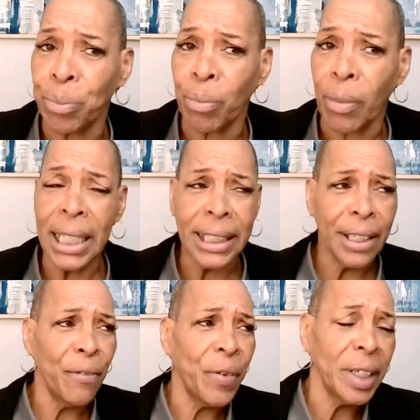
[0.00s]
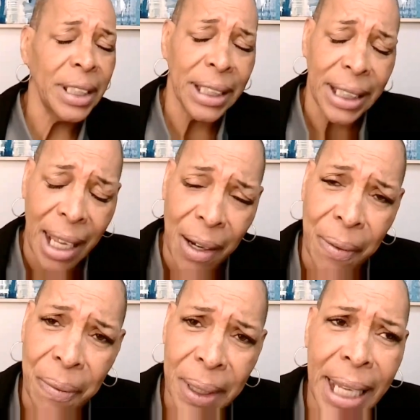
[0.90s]
He said, first he said,
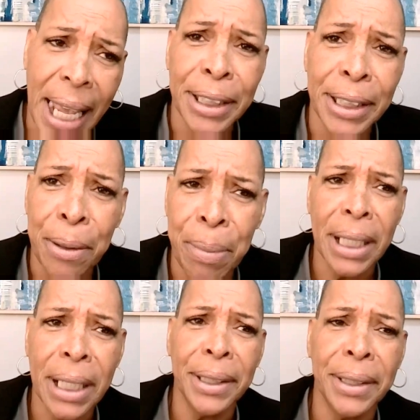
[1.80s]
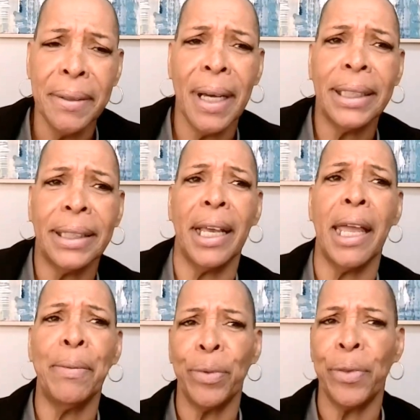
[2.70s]
"What day is the bid due?" I said,
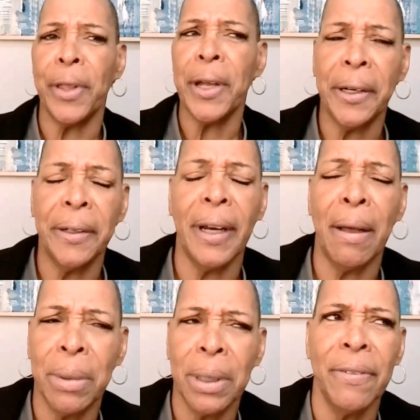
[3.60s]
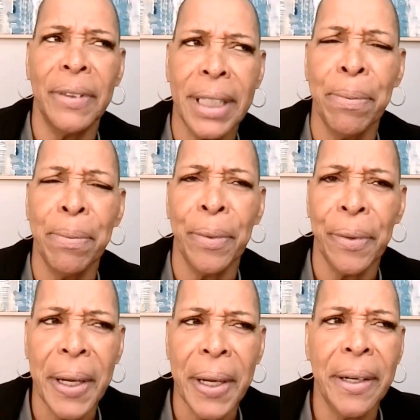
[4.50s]
"April 3rd. I believe it's April 3rd.